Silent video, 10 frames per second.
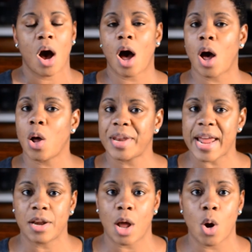all
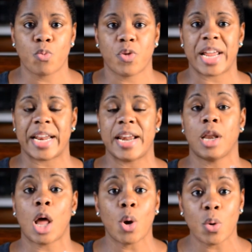day long reading
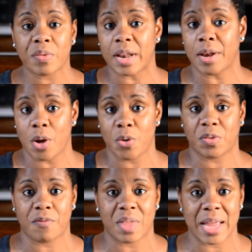loads and loads
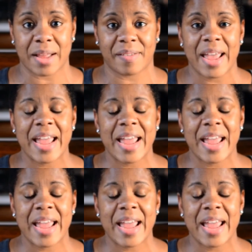of things,